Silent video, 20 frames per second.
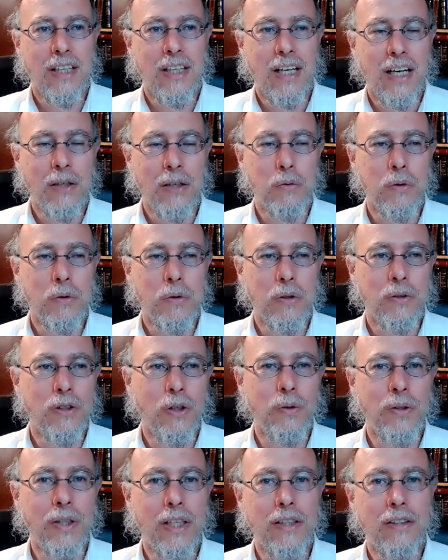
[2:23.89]
I will
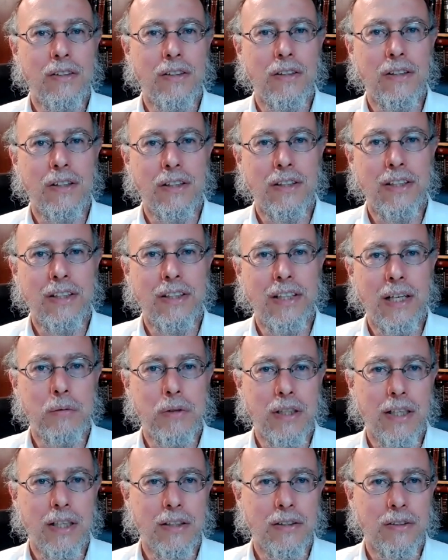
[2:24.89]
donate to the
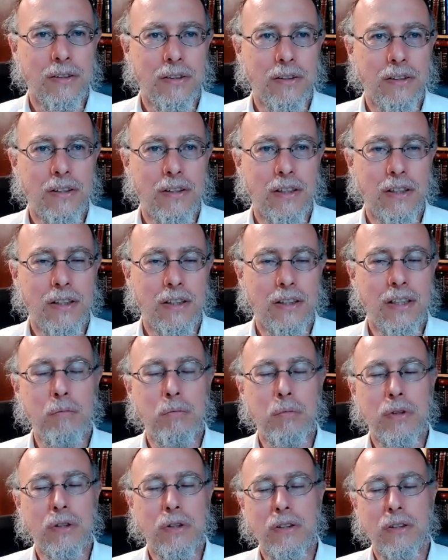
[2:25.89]
tabernacle, to the
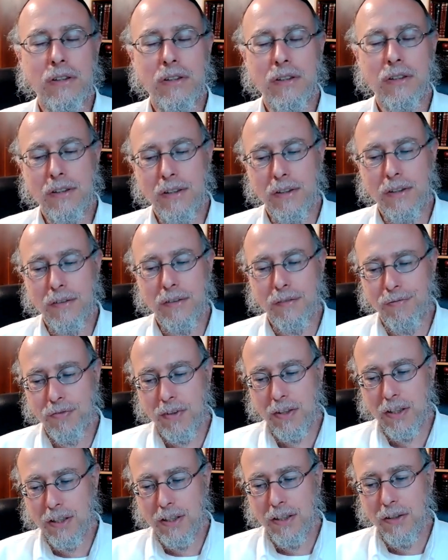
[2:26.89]
temple,
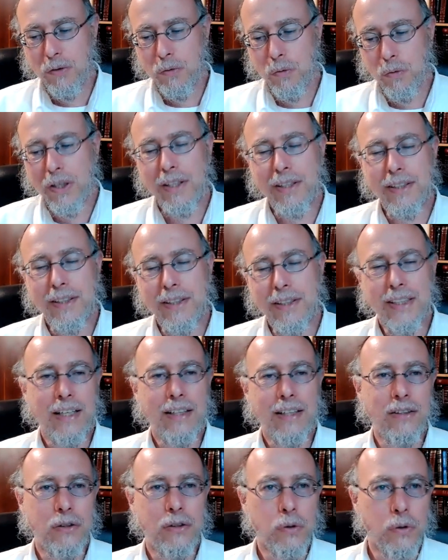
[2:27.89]
what
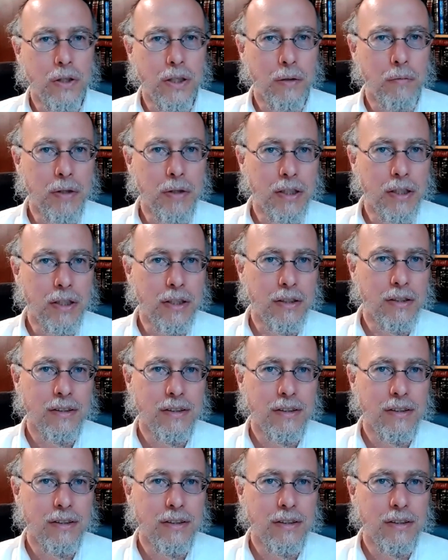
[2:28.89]
exactly do they mean?